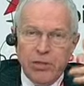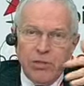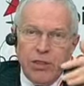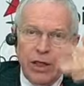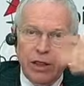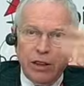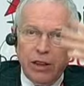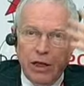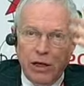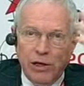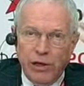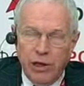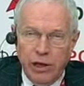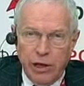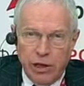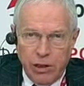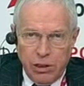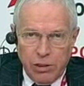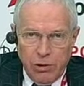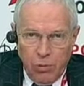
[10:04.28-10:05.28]

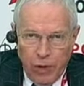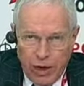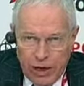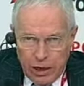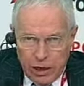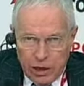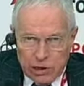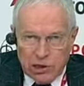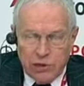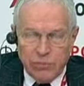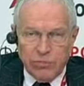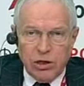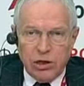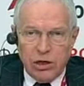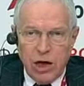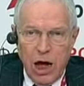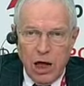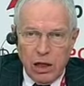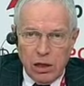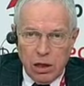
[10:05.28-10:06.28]
The weakness of the
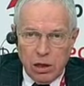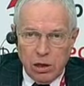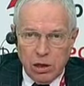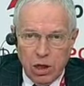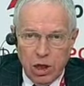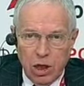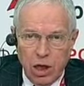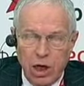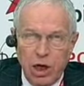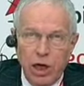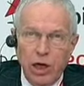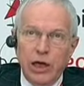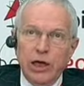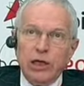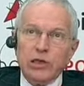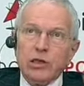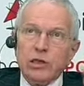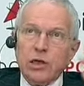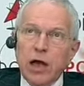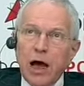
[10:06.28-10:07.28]
dollar
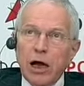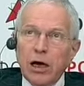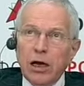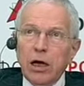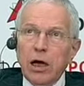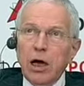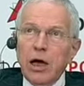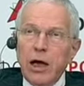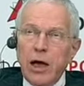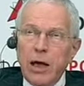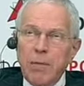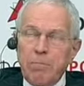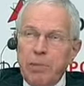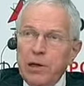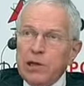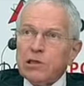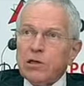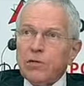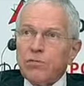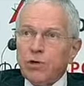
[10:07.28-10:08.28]
is not a
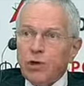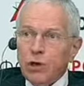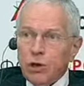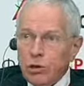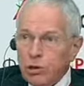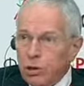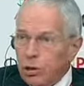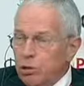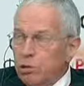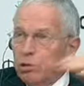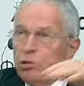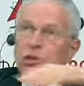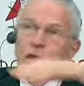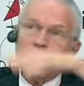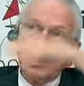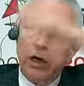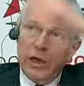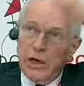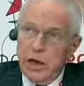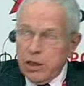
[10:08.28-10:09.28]
piece of good news
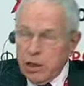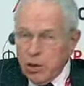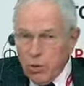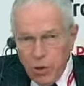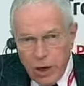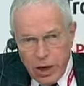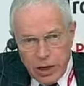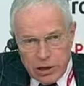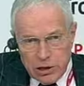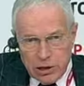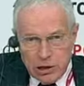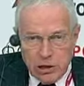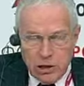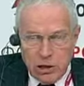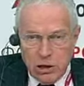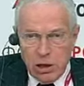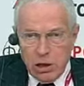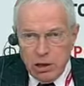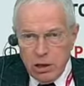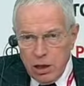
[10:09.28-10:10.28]
in an otherwise,
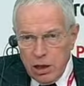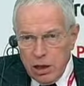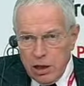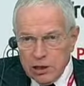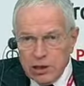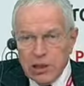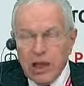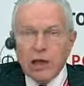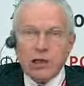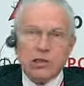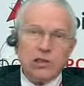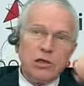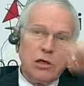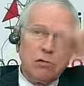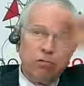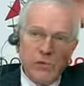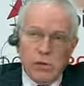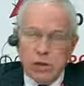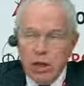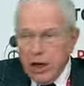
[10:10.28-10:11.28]
is not a
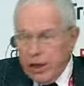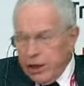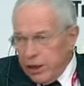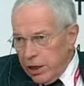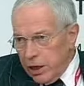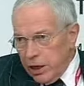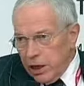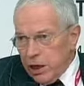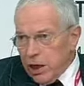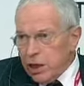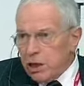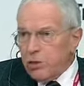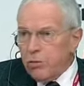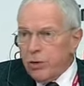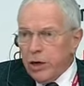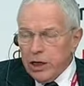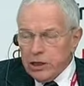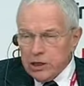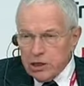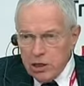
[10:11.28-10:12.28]
silver lining in an
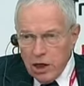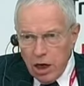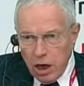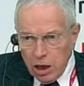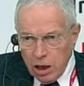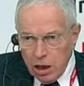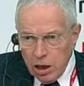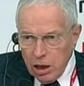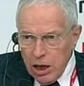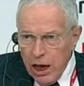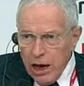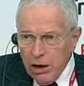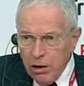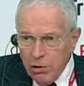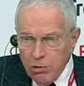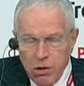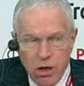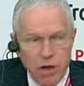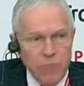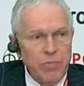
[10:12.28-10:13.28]
otherwise dark
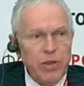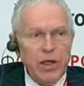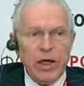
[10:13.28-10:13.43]
cloud.